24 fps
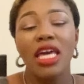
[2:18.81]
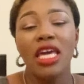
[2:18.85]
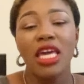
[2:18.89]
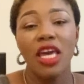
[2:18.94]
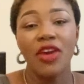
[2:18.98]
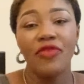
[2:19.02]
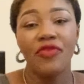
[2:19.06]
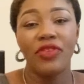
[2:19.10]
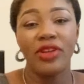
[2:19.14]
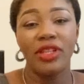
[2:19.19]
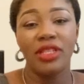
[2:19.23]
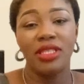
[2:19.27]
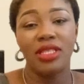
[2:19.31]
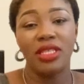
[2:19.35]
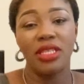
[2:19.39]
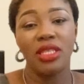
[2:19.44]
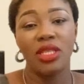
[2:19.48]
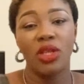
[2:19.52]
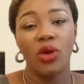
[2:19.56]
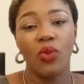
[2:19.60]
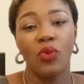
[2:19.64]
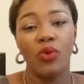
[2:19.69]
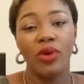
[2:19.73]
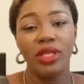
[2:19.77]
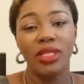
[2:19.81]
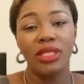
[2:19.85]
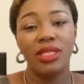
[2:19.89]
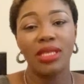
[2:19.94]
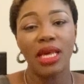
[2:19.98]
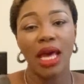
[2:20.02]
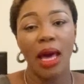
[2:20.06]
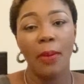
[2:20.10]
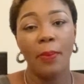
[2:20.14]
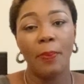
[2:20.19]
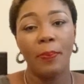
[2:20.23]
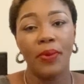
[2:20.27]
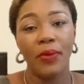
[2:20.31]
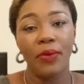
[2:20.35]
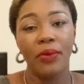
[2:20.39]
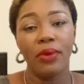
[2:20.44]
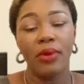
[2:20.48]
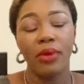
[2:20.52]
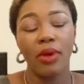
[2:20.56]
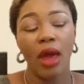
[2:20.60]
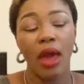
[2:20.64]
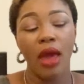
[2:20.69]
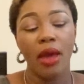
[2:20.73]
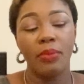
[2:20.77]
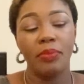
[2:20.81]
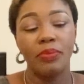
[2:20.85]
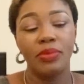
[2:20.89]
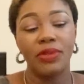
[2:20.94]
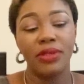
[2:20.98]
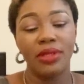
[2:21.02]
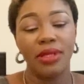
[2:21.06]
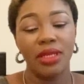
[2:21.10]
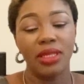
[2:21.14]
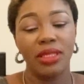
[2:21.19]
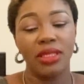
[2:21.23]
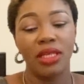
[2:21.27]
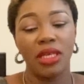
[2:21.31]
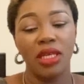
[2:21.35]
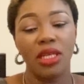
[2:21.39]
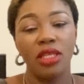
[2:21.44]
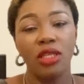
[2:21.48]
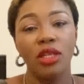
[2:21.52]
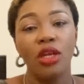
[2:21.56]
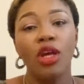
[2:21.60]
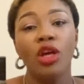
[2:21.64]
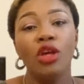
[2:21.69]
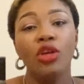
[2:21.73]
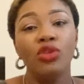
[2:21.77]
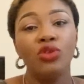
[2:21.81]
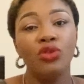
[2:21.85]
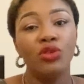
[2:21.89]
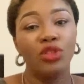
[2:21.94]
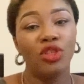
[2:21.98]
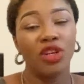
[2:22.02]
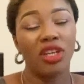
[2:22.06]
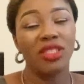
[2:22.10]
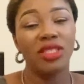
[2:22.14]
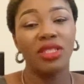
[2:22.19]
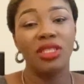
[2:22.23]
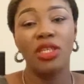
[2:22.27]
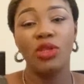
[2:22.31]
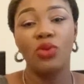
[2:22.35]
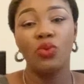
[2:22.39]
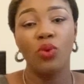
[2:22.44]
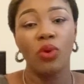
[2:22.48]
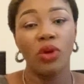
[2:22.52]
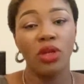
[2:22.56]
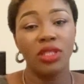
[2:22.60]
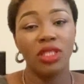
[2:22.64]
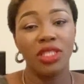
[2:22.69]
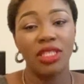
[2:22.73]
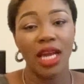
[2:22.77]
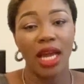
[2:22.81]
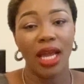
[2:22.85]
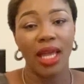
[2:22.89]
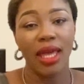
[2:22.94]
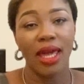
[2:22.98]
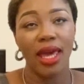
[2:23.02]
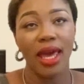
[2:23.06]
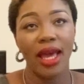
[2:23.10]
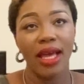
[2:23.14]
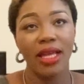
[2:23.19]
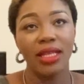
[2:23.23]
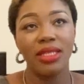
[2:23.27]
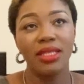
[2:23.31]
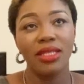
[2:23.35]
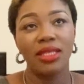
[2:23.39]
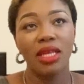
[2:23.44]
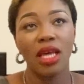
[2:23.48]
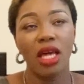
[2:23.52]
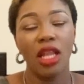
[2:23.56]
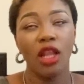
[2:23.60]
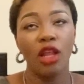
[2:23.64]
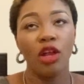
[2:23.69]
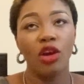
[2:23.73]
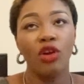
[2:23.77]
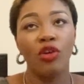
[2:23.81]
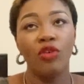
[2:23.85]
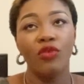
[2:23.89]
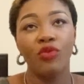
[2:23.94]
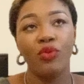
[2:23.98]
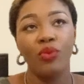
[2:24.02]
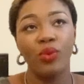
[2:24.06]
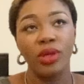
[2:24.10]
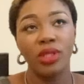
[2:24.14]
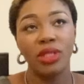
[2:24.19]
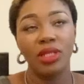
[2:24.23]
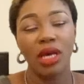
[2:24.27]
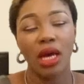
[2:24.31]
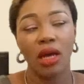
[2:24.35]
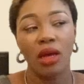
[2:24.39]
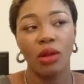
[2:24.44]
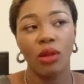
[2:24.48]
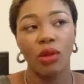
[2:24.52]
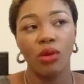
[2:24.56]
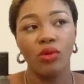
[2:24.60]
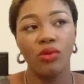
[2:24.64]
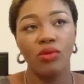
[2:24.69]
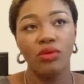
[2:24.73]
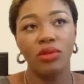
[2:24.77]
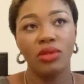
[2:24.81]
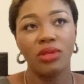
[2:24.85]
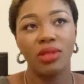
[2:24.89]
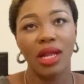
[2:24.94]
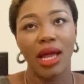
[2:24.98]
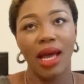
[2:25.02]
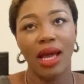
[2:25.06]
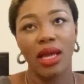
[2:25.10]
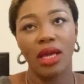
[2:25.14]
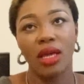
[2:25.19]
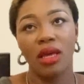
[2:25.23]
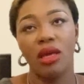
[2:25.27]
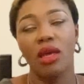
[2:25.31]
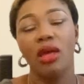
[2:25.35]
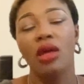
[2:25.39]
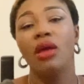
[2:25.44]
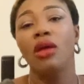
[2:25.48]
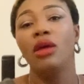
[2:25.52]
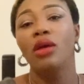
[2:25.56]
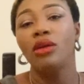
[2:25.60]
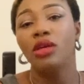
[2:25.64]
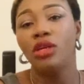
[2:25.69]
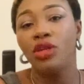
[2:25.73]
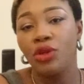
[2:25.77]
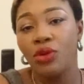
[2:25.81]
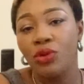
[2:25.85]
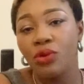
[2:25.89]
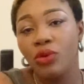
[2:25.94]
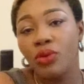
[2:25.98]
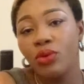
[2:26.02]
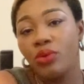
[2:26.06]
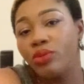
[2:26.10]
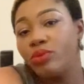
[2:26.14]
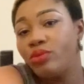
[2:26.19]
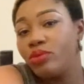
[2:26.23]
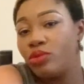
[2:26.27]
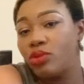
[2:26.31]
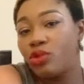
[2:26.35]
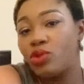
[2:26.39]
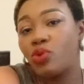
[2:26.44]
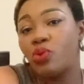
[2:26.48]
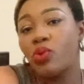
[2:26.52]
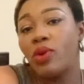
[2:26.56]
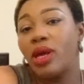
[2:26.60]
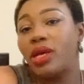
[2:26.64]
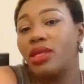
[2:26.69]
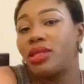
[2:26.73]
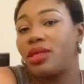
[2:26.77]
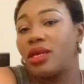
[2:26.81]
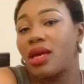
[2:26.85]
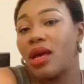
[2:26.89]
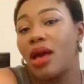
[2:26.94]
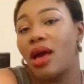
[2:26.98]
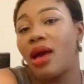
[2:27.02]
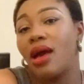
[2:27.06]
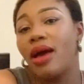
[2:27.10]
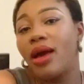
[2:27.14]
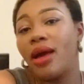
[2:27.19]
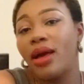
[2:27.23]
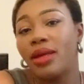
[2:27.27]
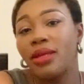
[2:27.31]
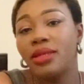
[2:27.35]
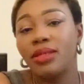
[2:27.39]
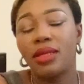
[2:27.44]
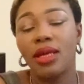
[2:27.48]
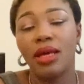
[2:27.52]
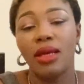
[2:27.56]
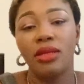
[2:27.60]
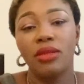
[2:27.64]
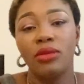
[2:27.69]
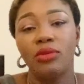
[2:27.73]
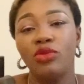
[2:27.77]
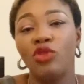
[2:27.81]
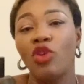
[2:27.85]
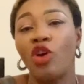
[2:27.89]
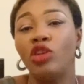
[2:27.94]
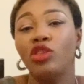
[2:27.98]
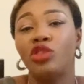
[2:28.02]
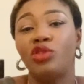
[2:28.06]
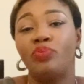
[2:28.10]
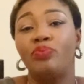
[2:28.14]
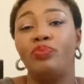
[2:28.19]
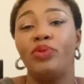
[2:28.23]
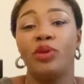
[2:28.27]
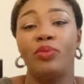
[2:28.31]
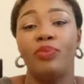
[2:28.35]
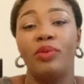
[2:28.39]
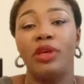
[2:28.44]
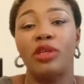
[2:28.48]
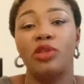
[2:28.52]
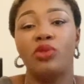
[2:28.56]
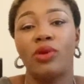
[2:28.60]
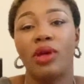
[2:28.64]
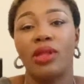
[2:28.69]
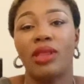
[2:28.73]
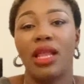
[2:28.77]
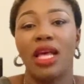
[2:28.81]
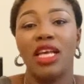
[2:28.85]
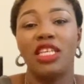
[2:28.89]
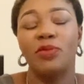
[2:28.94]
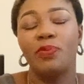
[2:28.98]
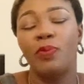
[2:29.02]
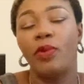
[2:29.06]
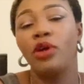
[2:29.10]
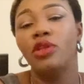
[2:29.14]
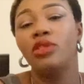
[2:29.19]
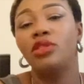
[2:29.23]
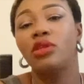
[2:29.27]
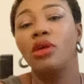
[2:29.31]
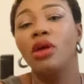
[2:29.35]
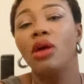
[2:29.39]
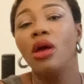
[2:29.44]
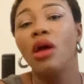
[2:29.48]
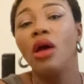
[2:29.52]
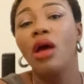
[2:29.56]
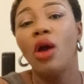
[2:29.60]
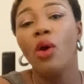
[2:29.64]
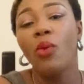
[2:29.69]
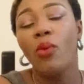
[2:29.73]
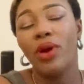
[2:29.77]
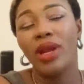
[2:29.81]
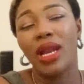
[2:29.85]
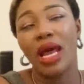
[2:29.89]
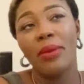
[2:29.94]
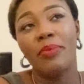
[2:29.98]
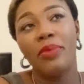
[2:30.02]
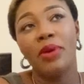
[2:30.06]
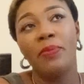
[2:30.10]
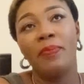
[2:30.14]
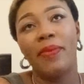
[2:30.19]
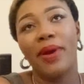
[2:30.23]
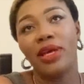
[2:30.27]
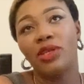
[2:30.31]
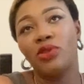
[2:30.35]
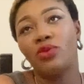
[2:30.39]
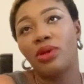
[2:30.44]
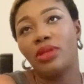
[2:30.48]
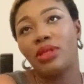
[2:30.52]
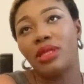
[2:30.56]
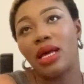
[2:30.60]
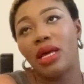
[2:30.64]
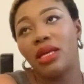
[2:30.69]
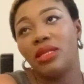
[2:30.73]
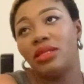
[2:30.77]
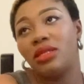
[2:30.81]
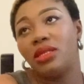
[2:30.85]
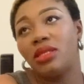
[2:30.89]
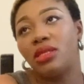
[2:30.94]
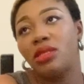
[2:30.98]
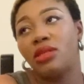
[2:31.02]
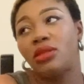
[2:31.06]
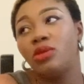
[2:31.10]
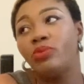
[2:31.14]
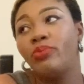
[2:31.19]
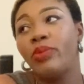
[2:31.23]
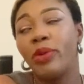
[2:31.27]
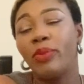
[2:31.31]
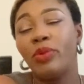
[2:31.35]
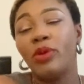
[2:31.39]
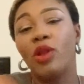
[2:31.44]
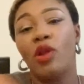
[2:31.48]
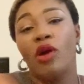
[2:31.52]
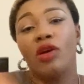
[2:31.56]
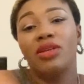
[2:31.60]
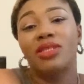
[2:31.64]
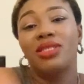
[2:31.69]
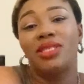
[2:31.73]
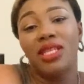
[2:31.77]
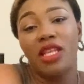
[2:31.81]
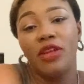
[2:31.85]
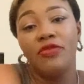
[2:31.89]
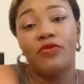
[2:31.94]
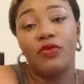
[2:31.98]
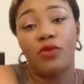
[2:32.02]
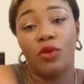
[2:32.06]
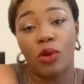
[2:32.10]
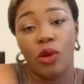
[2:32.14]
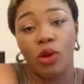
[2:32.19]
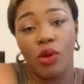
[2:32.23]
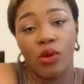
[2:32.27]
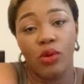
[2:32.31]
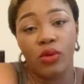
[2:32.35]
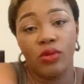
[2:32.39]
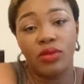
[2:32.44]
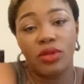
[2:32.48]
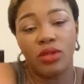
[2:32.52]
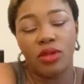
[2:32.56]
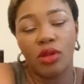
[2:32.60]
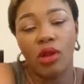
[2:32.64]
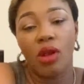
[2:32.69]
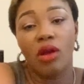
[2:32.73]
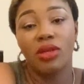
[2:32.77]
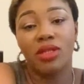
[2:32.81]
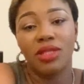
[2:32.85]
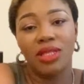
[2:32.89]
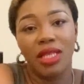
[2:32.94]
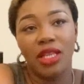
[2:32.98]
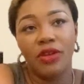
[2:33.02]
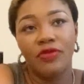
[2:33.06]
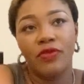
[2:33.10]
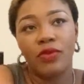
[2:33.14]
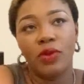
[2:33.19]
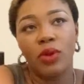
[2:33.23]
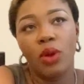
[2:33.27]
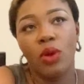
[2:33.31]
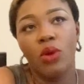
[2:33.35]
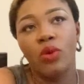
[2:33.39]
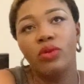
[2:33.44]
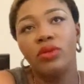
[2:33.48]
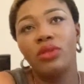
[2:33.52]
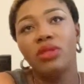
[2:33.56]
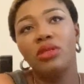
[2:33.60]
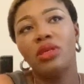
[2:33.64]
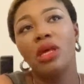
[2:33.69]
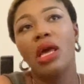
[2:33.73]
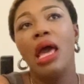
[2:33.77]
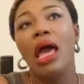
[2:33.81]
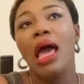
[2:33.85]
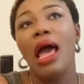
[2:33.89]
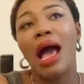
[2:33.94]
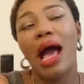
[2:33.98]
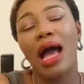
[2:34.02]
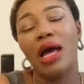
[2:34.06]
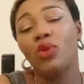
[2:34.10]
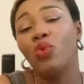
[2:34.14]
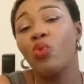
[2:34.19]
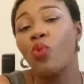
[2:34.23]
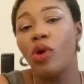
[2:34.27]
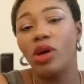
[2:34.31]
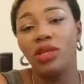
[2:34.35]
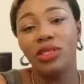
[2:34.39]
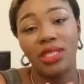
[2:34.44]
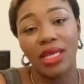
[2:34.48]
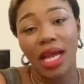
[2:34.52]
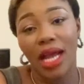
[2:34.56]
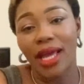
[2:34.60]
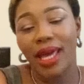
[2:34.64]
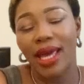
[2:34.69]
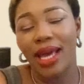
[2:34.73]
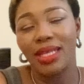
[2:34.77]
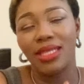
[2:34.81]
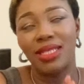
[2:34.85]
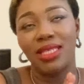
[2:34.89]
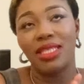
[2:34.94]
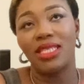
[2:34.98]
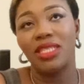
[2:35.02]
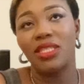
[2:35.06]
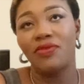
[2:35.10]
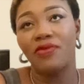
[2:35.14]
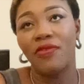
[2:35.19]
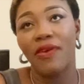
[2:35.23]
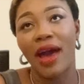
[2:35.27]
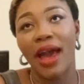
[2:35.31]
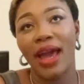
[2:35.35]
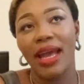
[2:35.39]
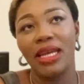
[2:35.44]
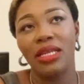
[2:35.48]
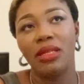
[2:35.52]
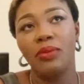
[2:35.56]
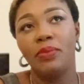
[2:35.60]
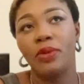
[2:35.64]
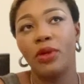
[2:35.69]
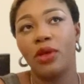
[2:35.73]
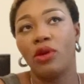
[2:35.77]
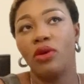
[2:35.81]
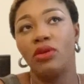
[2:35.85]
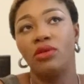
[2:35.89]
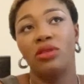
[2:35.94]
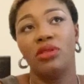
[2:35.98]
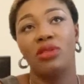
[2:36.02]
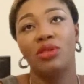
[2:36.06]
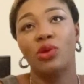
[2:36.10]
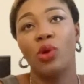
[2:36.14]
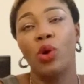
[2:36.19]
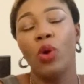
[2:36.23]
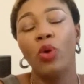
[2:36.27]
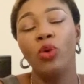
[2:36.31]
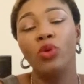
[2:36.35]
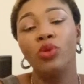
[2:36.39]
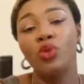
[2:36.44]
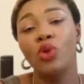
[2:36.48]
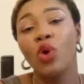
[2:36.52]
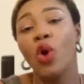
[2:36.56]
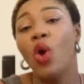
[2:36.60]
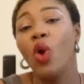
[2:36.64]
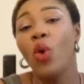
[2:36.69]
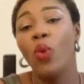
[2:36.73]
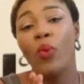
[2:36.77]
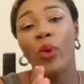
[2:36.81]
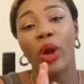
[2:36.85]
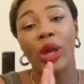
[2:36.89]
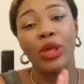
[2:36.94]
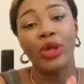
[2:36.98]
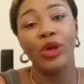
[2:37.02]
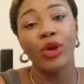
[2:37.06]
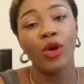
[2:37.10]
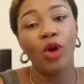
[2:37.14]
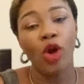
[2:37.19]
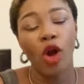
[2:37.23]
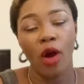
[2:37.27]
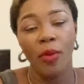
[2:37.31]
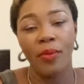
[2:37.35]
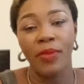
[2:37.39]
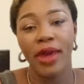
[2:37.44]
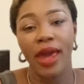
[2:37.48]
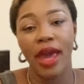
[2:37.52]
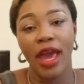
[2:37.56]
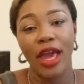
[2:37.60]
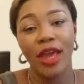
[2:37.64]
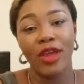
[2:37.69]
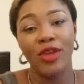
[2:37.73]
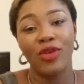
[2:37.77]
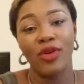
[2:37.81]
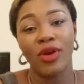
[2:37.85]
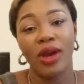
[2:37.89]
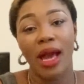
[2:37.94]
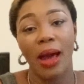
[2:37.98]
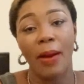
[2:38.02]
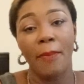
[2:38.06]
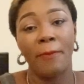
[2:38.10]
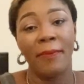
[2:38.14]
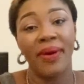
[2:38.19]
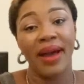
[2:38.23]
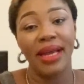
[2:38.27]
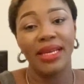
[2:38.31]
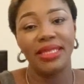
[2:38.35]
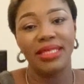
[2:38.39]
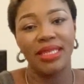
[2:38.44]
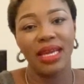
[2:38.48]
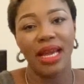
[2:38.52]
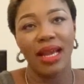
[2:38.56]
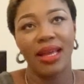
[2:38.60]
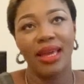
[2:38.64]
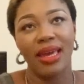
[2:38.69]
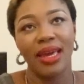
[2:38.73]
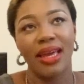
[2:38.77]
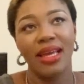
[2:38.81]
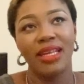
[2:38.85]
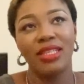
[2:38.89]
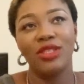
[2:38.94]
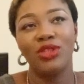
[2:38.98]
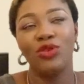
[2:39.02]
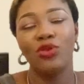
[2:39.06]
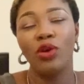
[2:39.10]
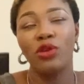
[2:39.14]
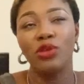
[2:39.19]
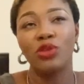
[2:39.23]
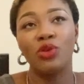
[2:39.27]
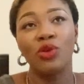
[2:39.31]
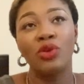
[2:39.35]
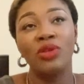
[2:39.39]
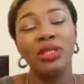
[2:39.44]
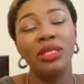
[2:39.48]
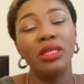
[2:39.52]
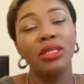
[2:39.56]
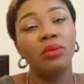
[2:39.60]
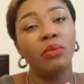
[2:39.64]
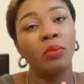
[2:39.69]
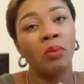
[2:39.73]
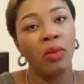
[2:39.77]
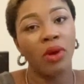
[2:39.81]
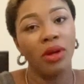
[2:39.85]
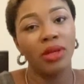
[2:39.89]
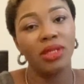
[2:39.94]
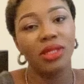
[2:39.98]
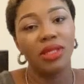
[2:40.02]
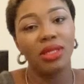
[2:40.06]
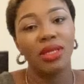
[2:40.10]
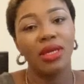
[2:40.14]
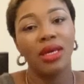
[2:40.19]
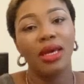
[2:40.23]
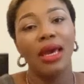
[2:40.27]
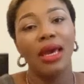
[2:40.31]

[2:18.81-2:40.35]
If it's in the winter um, season, you just need one jacket, a lot of winter clothes like, you know, sweaters and not big, big sweaters, but what I mean by sweaters is maybe long sleeve clothes, long sleeve clothes, and one jacket is fine because it's cold. When you come here, you can buy jackets. You also need money,